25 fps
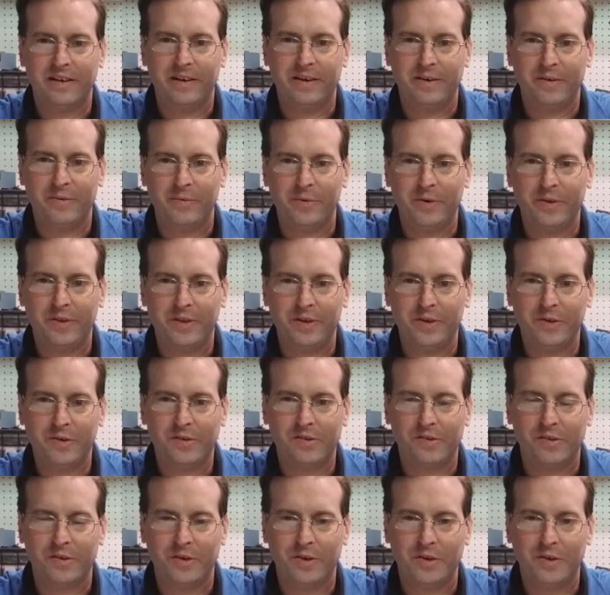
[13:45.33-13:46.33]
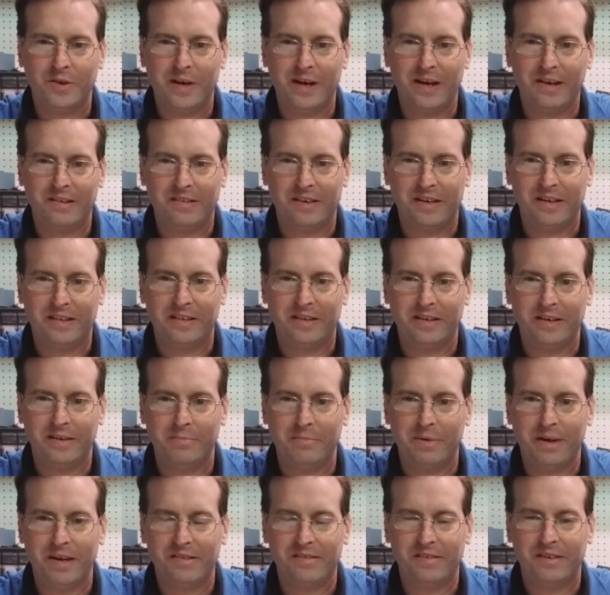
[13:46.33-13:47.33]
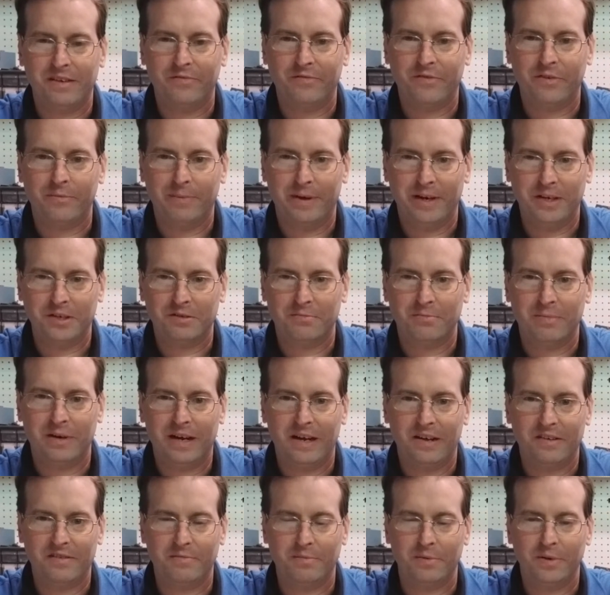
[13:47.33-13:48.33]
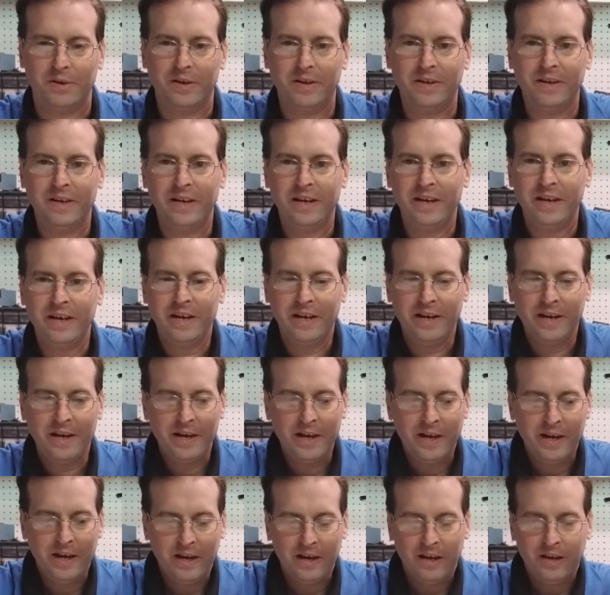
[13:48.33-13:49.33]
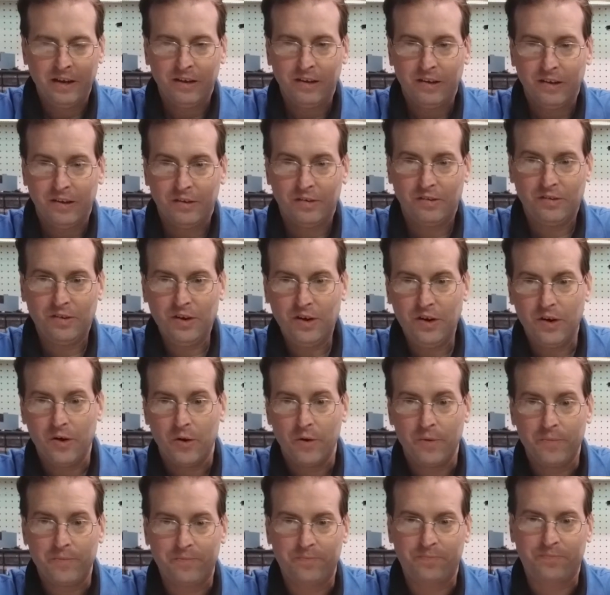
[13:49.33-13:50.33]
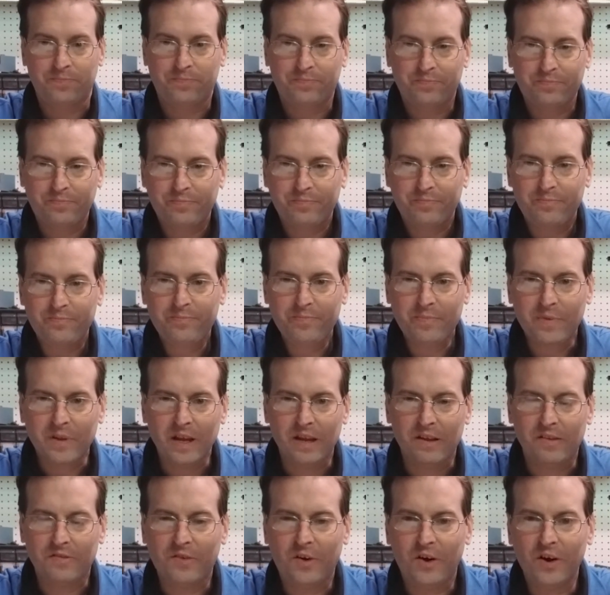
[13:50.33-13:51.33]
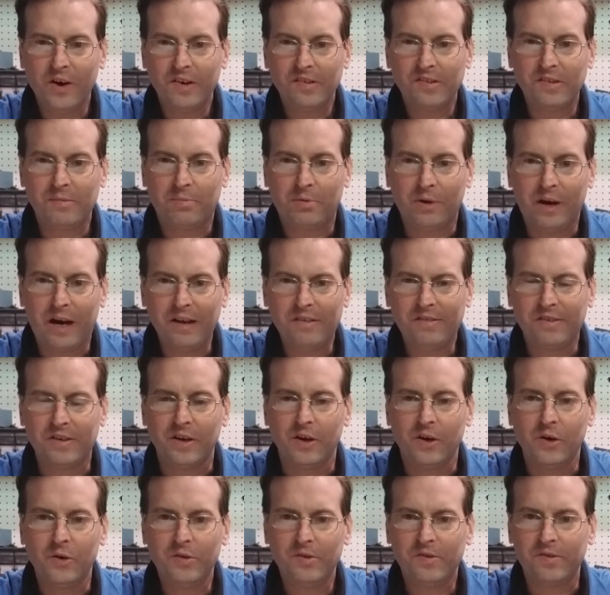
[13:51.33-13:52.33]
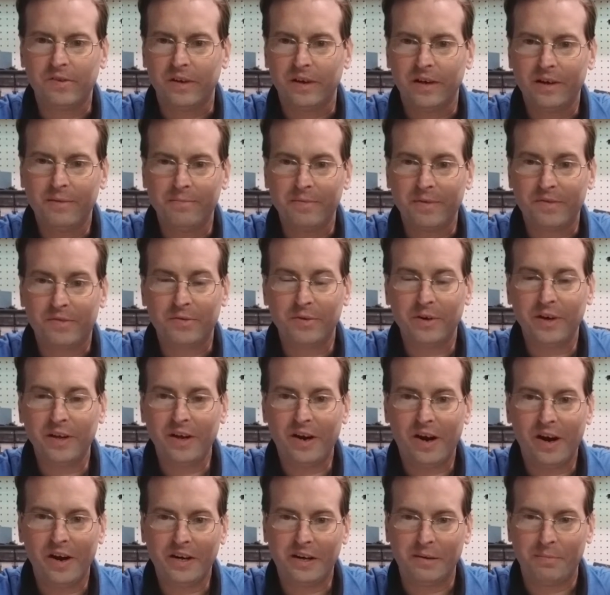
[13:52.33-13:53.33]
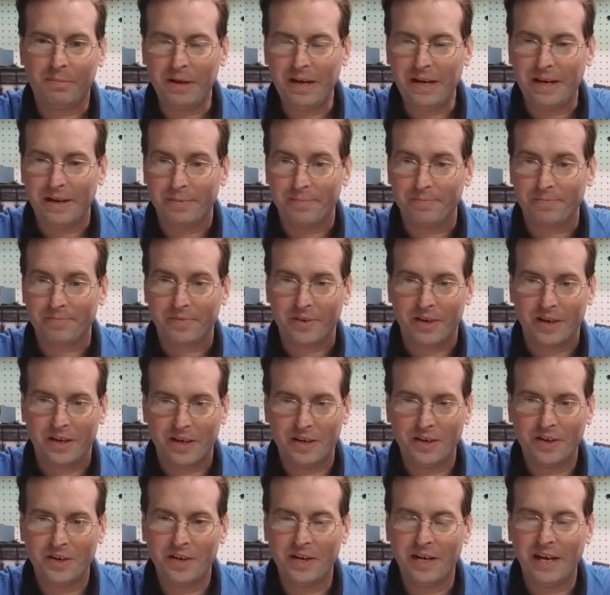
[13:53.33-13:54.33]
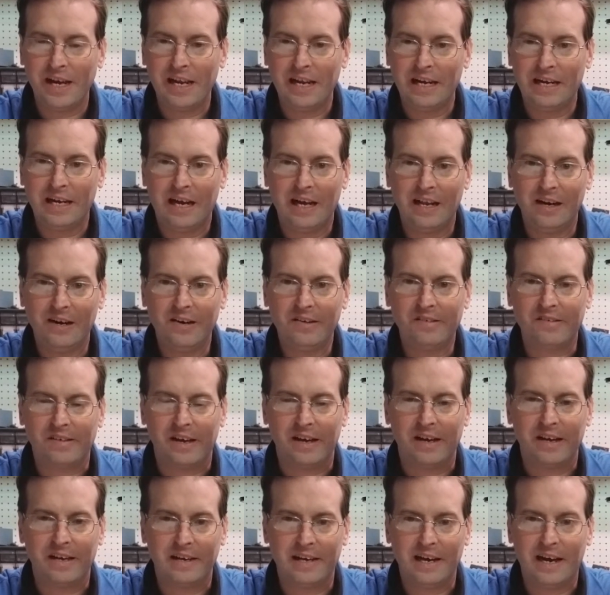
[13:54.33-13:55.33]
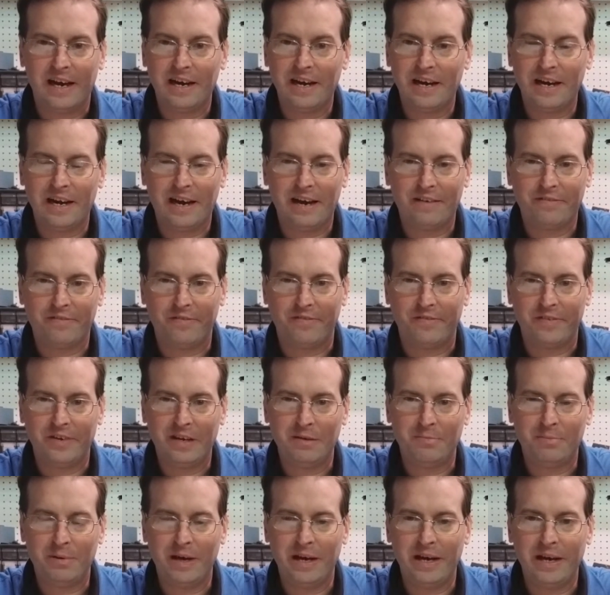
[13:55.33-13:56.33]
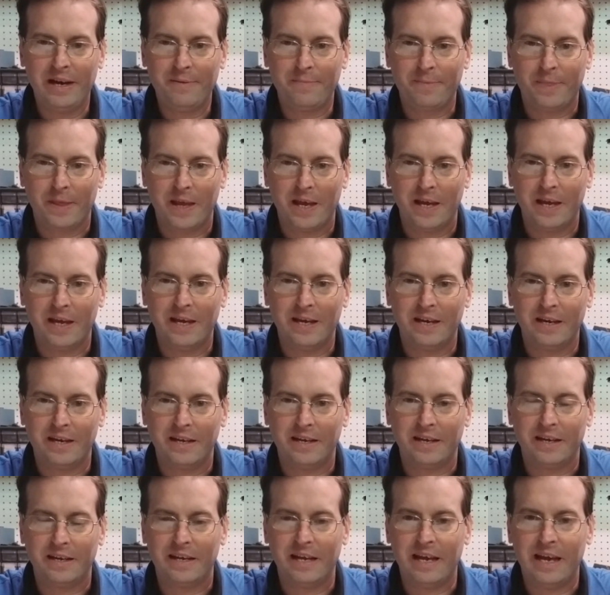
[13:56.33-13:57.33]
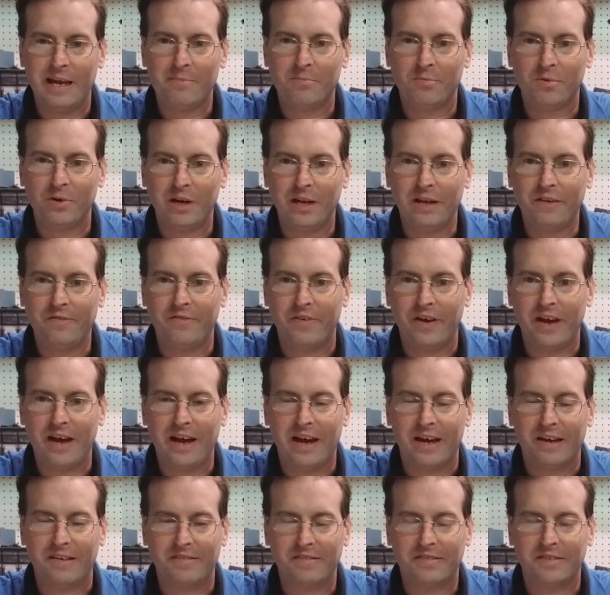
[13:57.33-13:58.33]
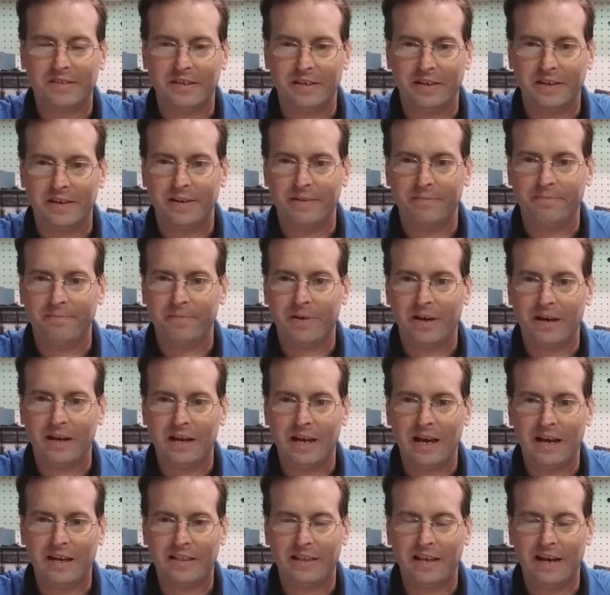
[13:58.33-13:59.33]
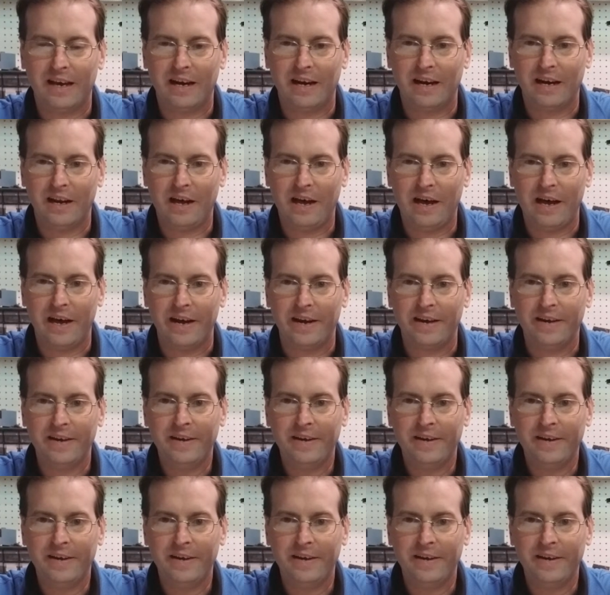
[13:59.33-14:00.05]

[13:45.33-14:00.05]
with you, so you guys get the best information possible. So, as far as the price goes, it's really hard to beat. $180, I got it off of eBay, and it came really fast. I like that a lot.